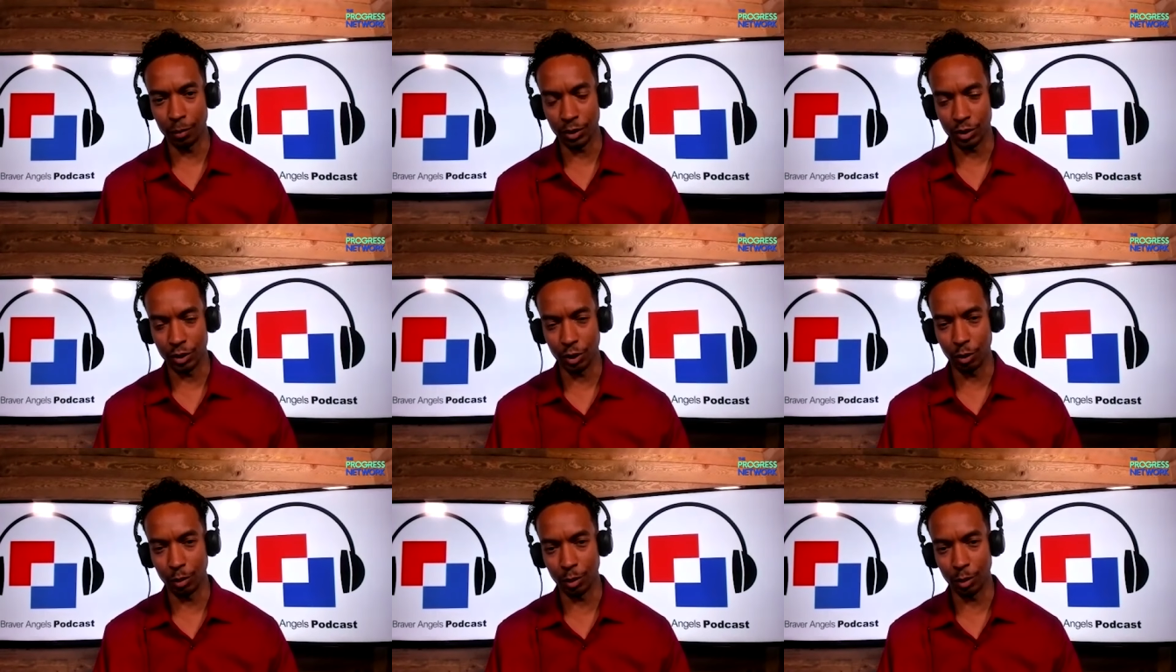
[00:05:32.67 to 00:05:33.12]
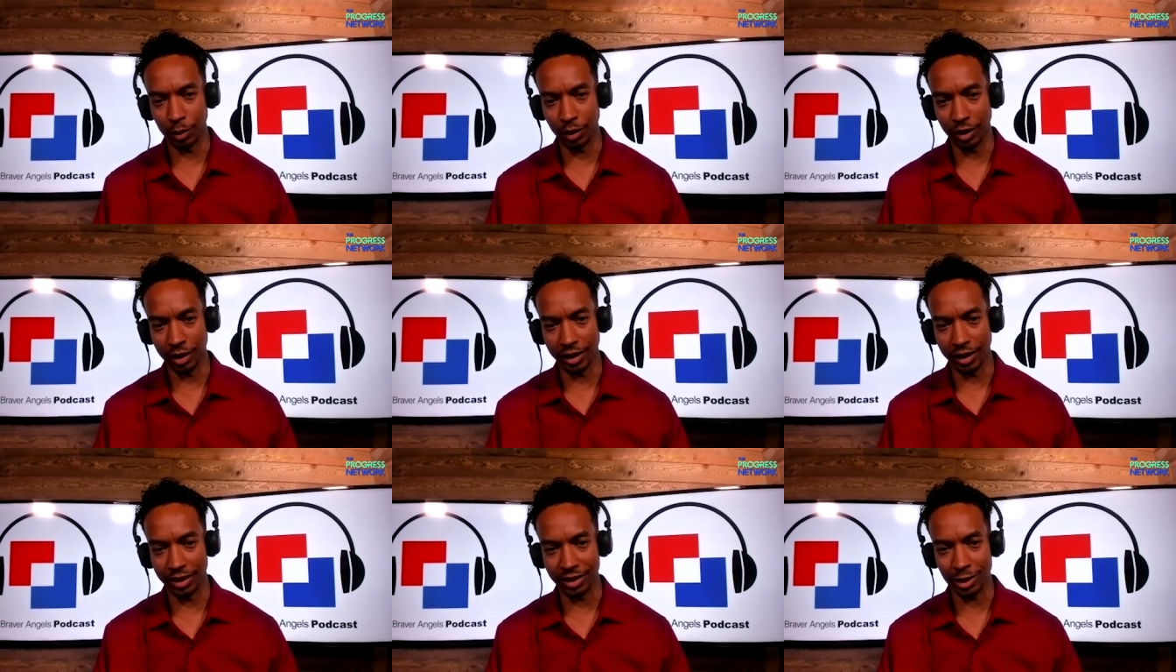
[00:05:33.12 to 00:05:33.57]

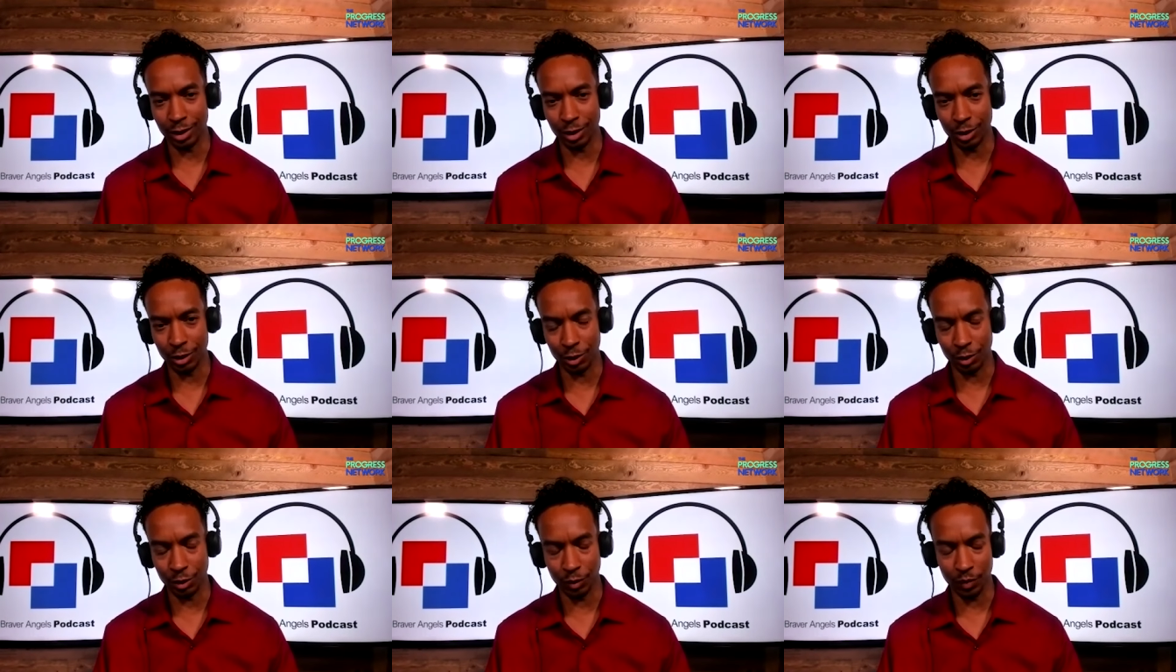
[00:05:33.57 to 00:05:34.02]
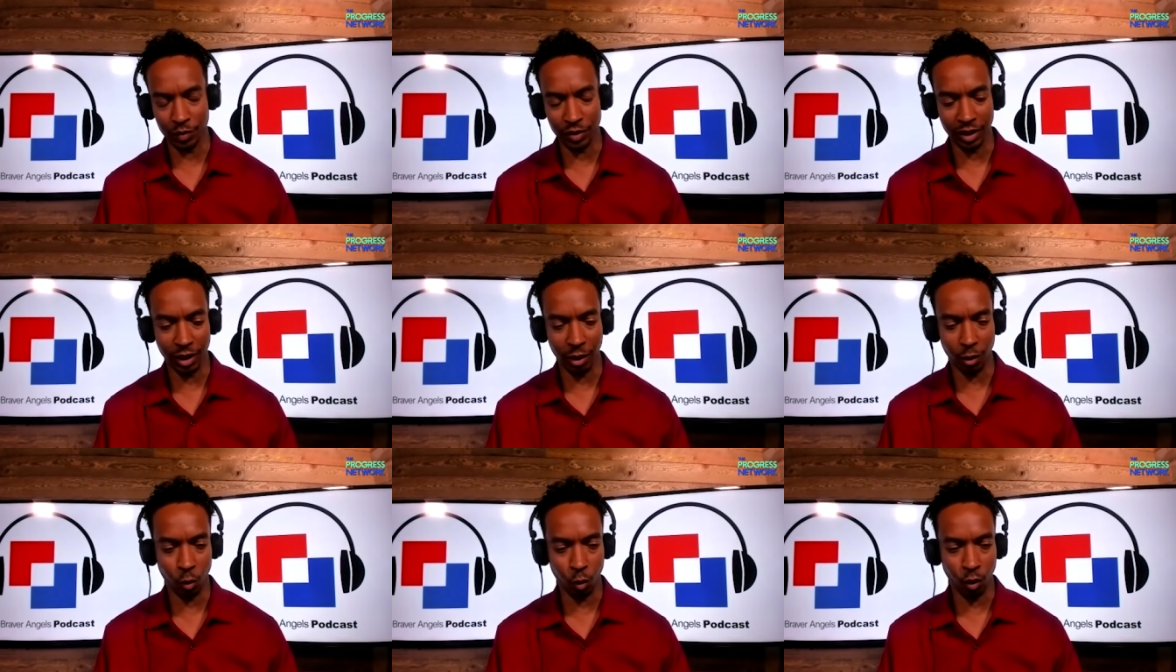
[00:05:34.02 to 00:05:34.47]
presumably to,
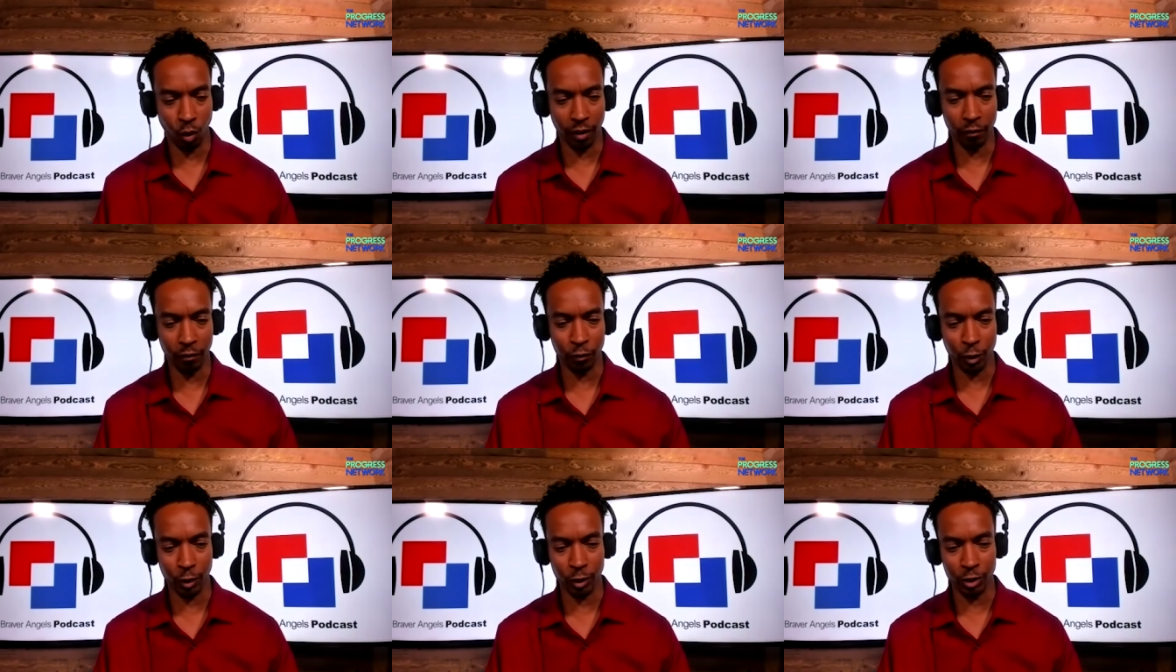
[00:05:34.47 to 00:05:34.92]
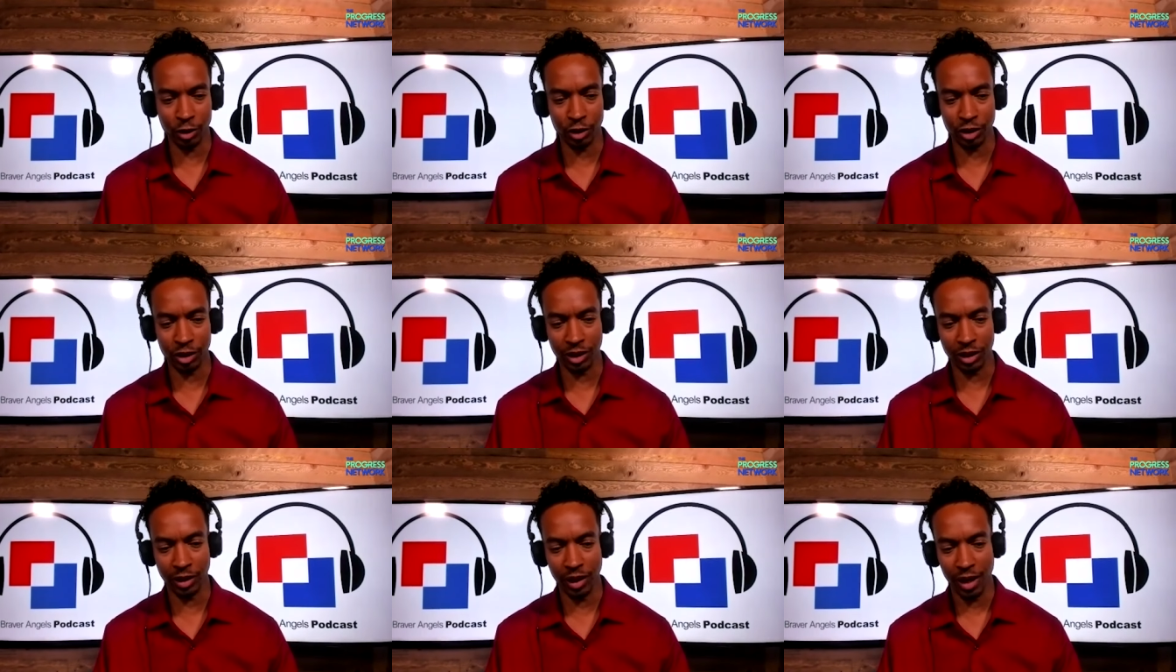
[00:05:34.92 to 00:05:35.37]
you know, one
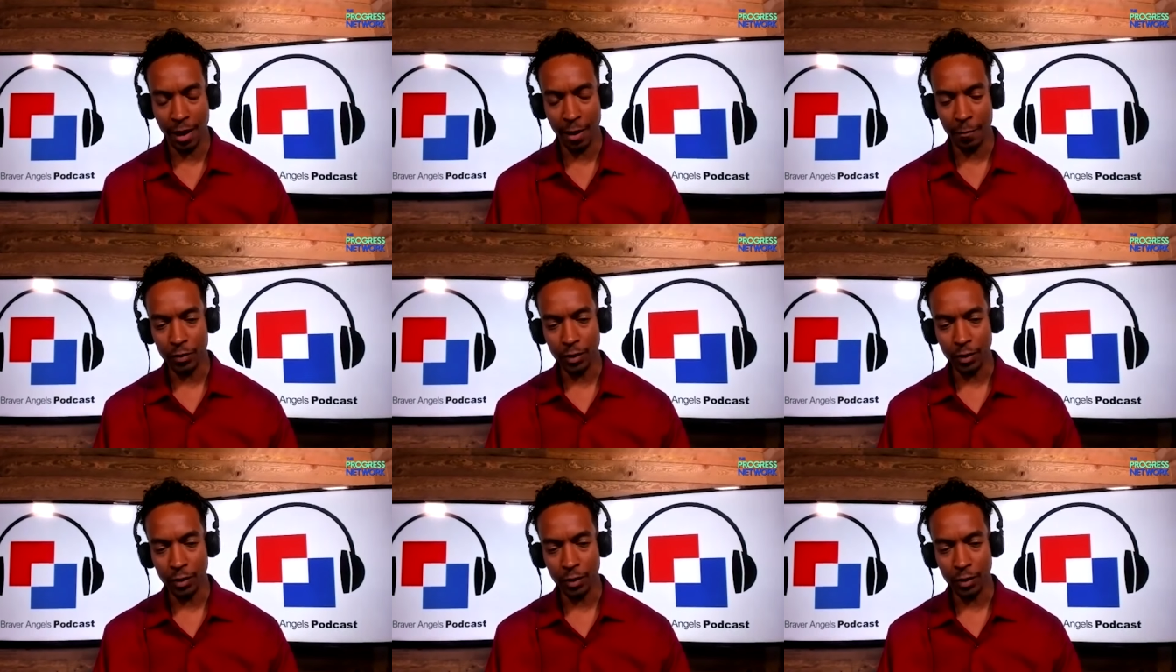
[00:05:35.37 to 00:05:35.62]
version